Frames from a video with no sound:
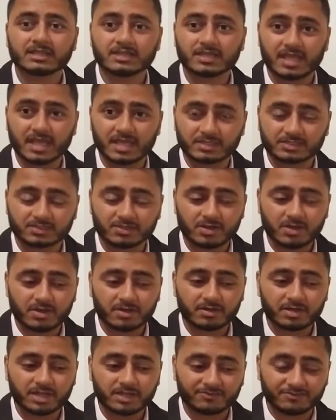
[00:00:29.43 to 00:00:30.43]
Thanks a
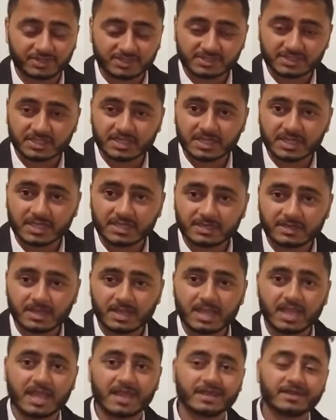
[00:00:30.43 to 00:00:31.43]
lot once again
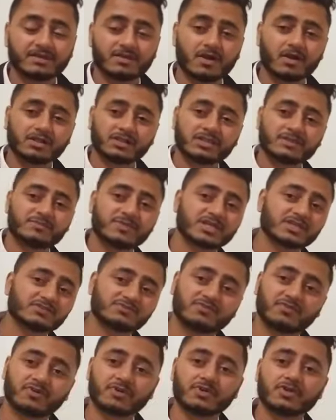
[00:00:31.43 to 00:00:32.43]
and all the best
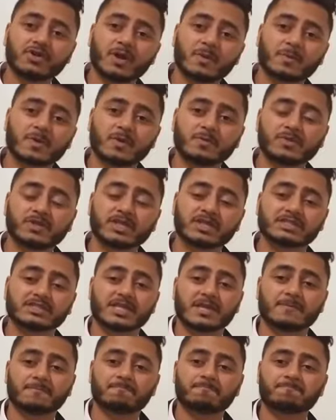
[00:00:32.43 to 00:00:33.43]
for your upcoming
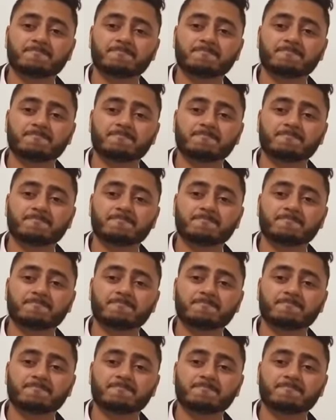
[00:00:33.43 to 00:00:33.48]
exam.